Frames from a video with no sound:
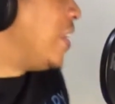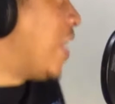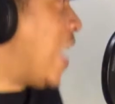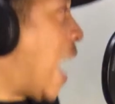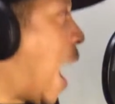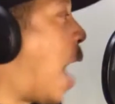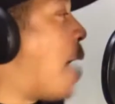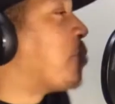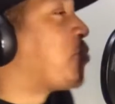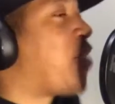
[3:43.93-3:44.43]

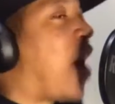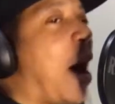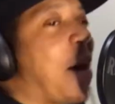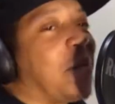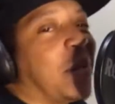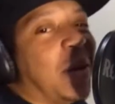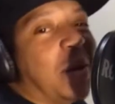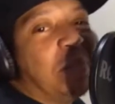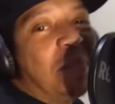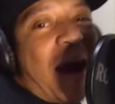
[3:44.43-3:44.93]
I'm
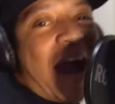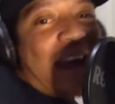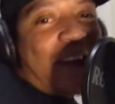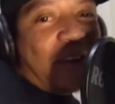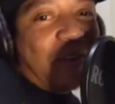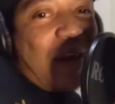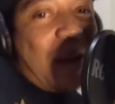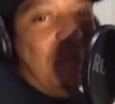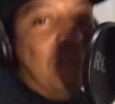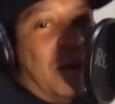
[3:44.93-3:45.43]
dropping the mic
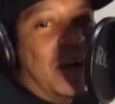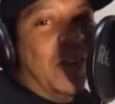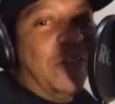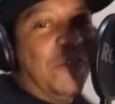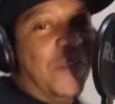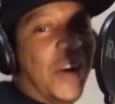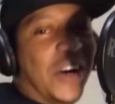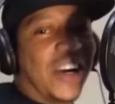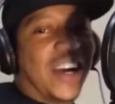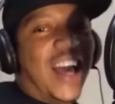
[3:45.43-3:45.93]
on that
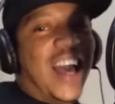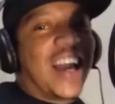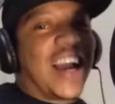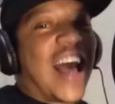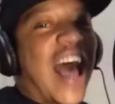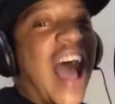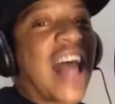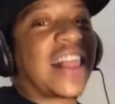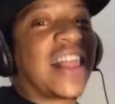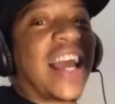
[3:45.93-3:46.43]
motherfucker.
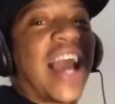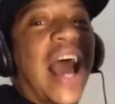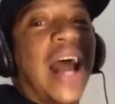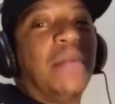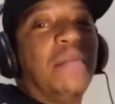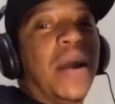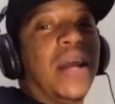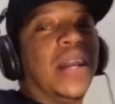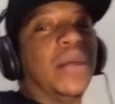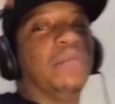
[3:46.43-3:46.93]
I think I
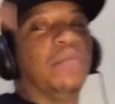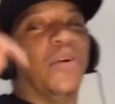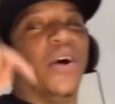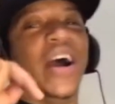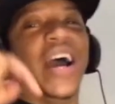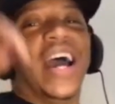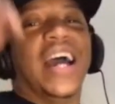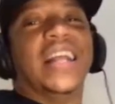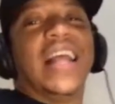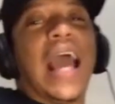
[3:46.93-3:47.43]
done made the
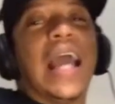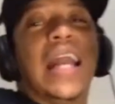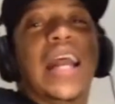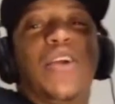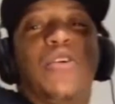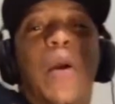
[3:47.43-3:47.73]
point. They need to